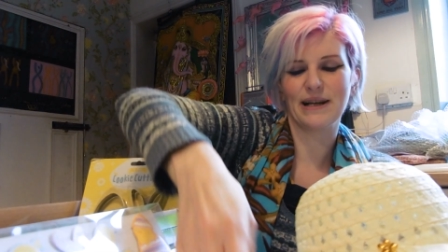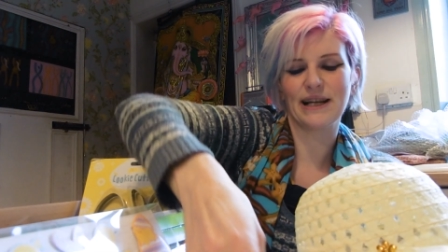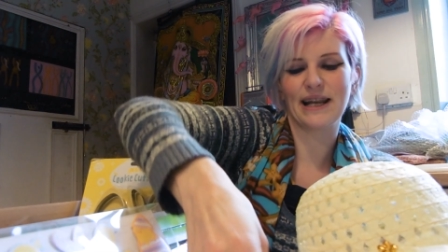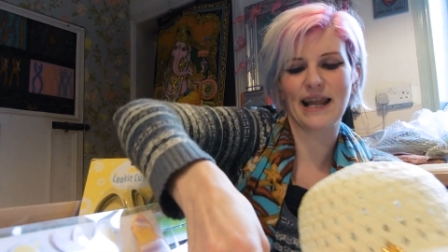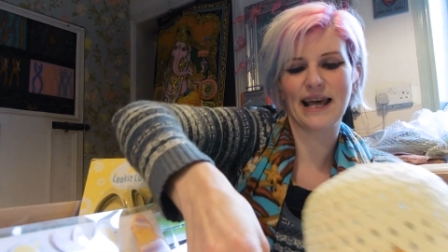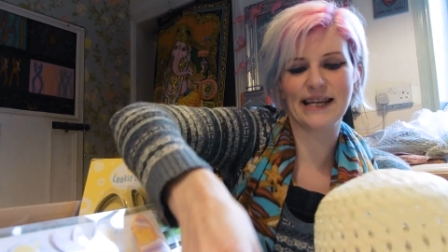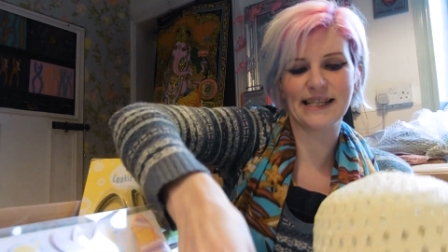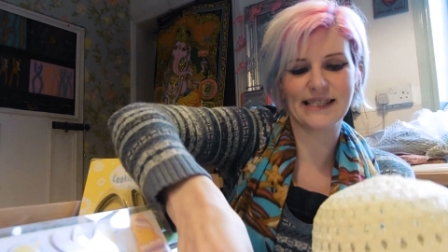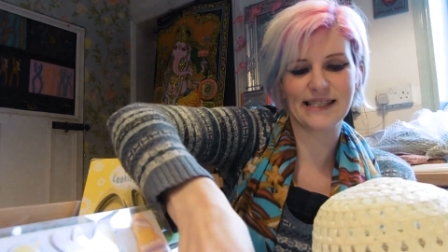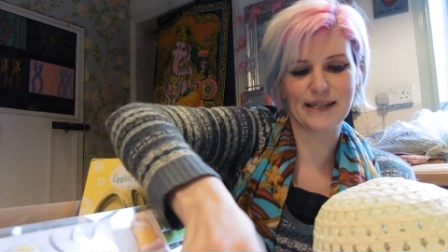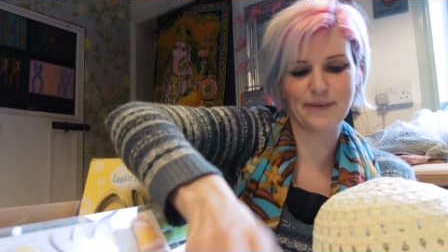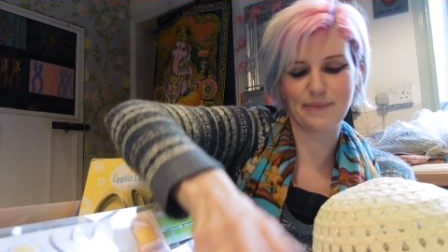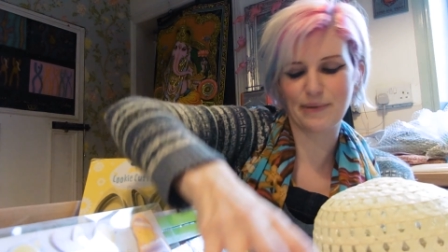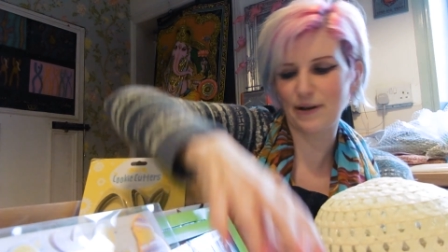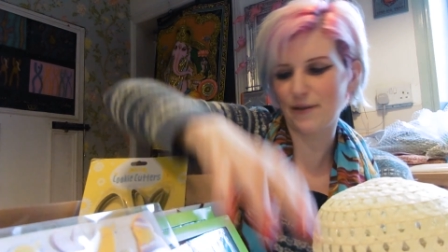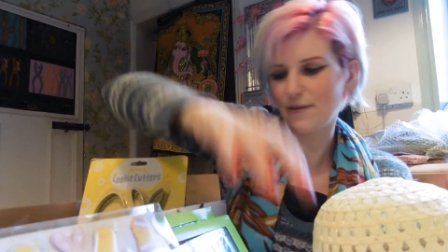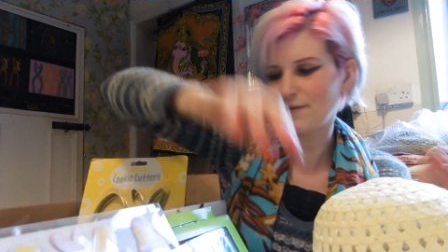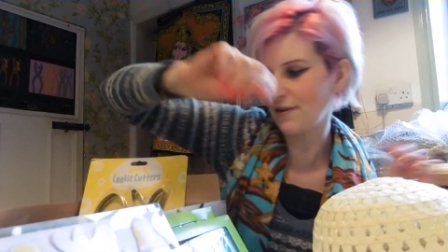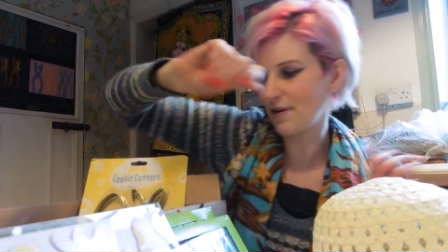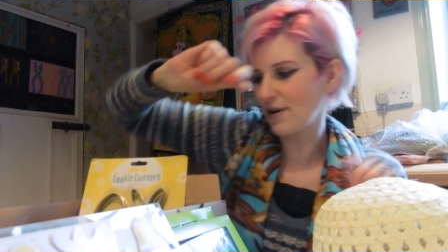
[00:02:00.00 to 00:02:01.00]
bit of lace and a
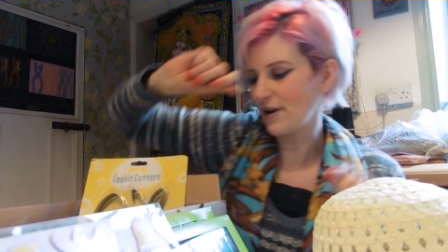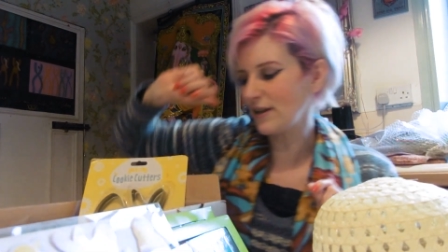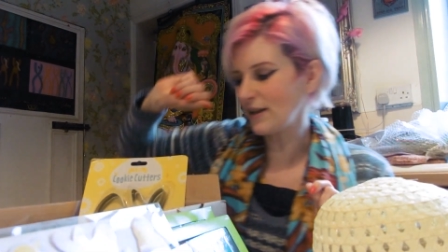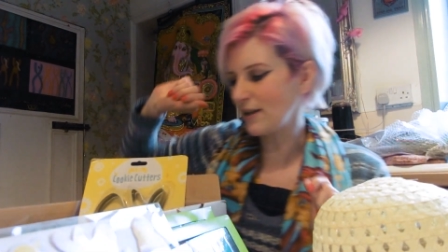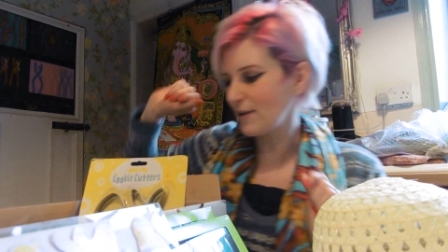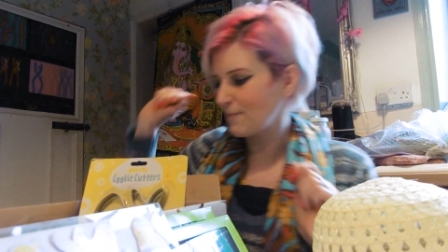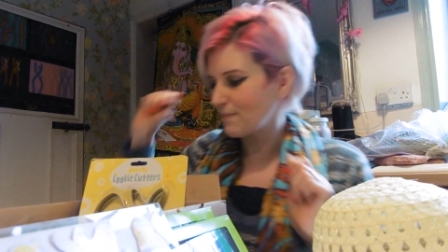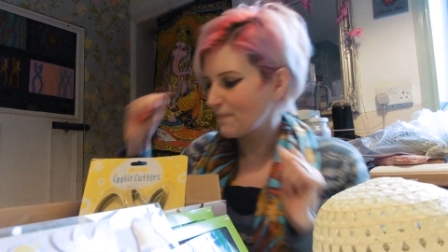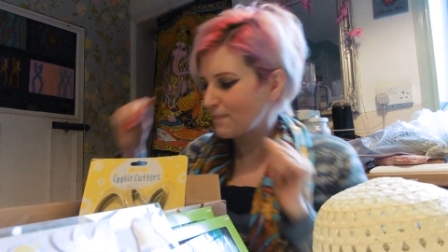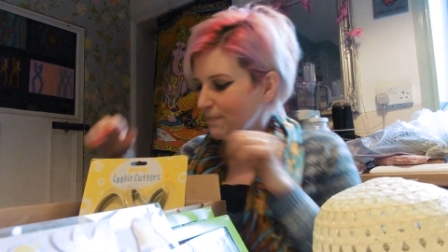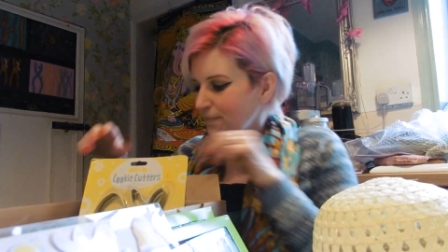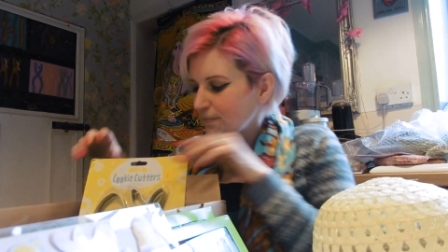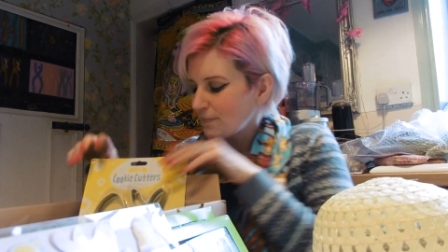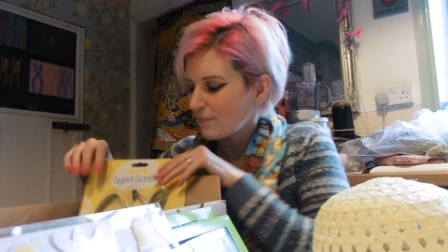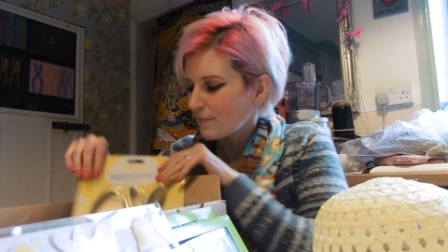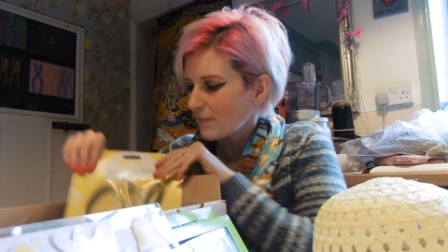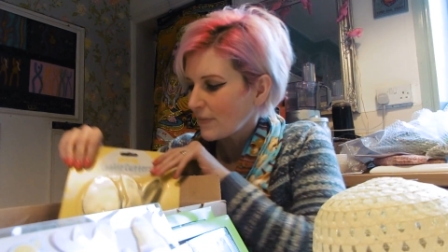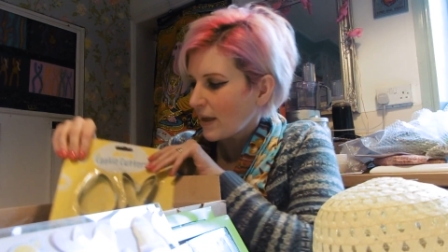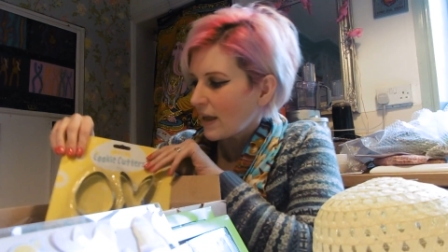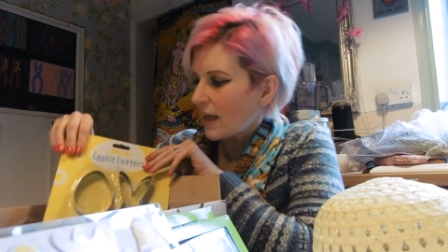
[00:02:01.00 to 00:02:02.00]
bit of thrill.
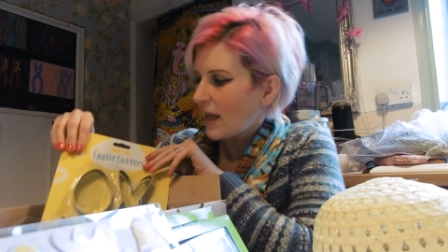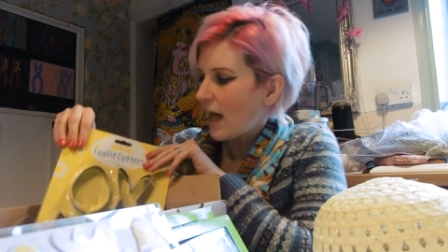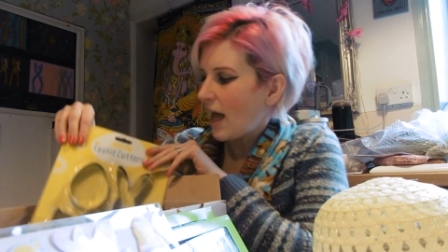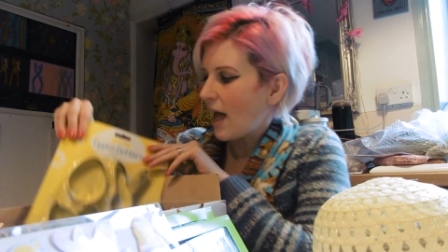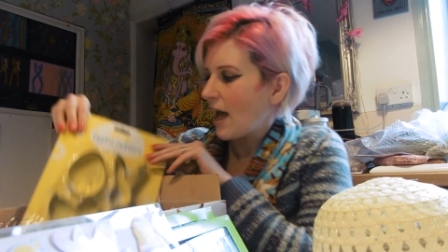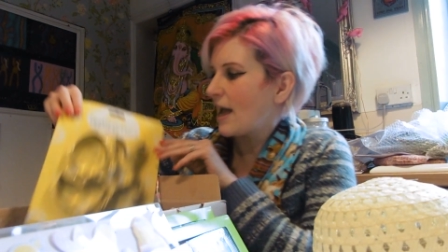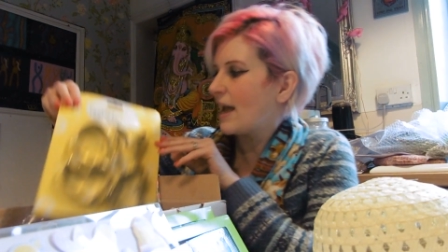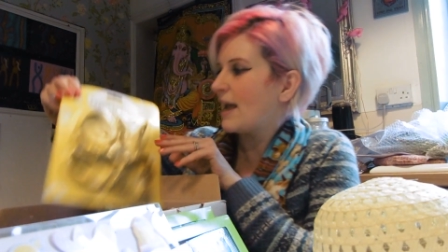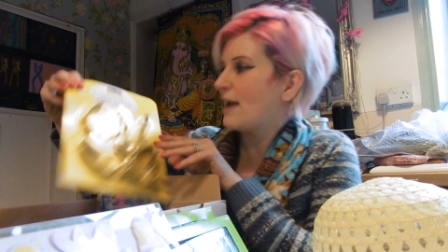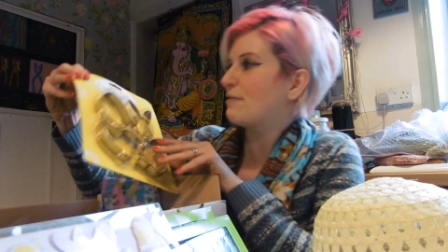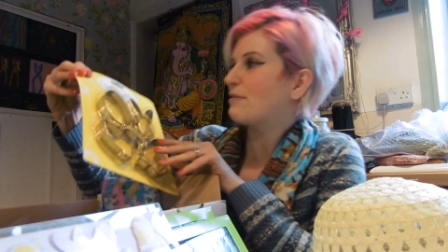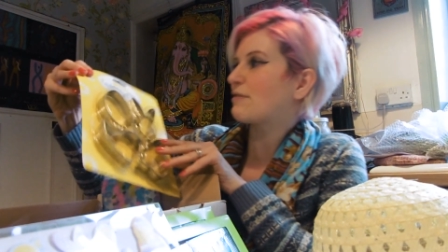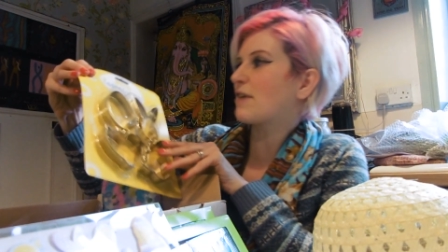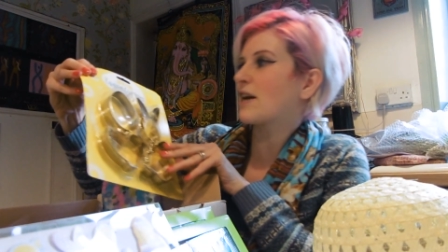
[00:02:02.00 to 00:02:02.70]
Here we've